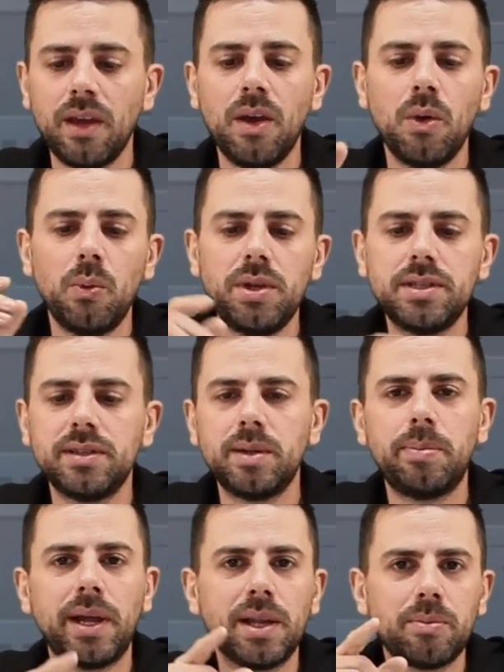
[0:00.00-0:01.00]
with the
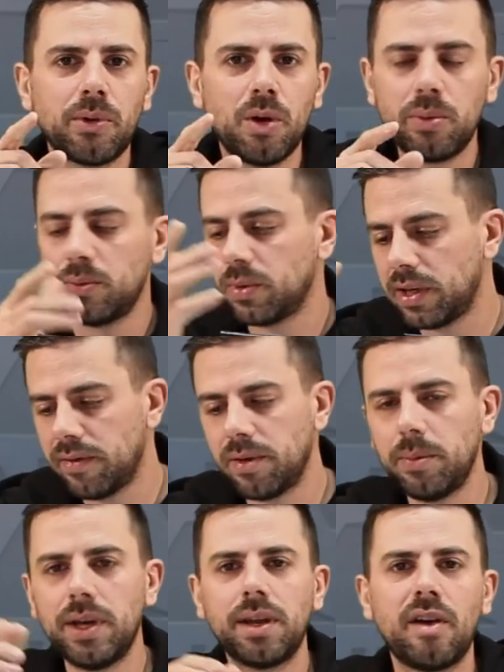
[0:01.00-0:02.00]
pellet probe giving
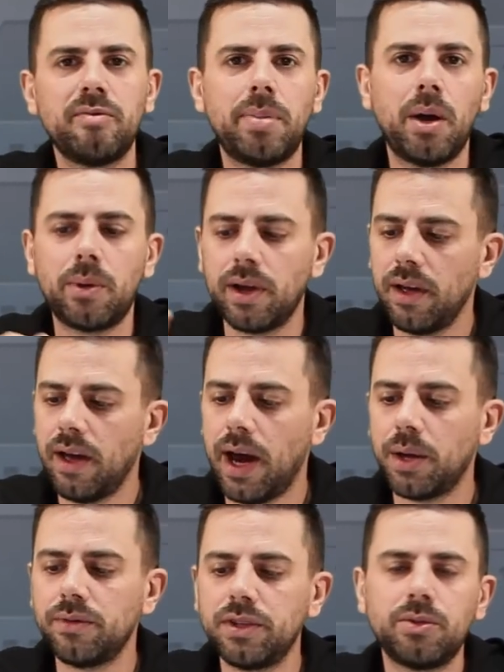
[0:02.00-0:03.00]
me enough power
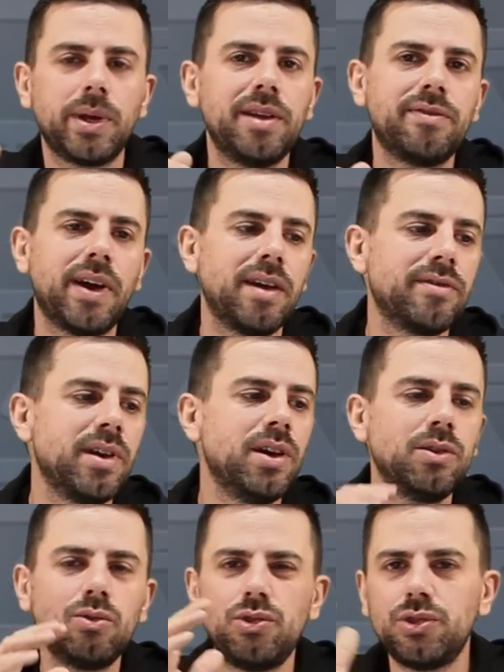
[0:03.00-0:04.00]
out of the 25
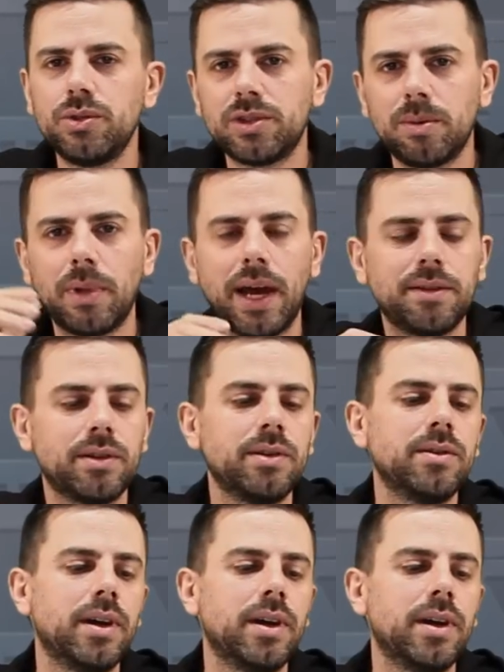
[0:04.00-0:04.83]
to shoot some lighter